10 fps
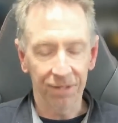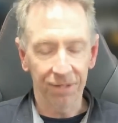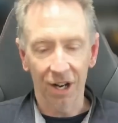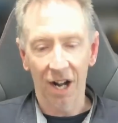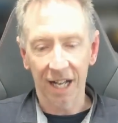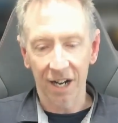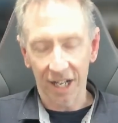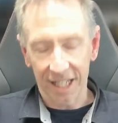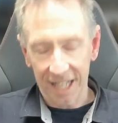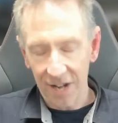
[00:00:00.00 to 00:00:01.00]
again,
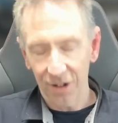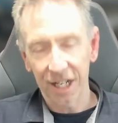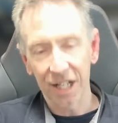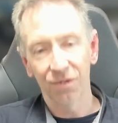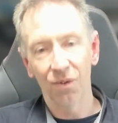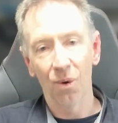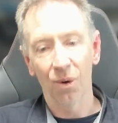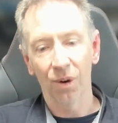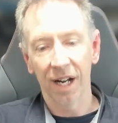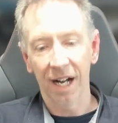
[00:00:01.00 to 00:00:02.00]
I cannot test
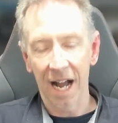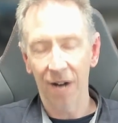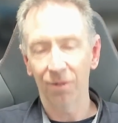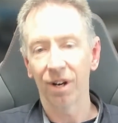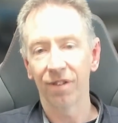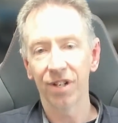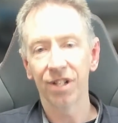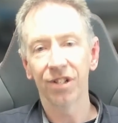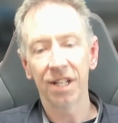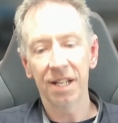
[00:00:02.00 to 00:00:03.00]
for outright
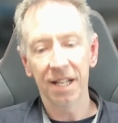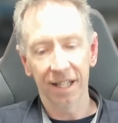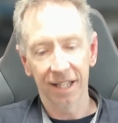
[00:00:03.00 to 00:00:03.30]
efficiency.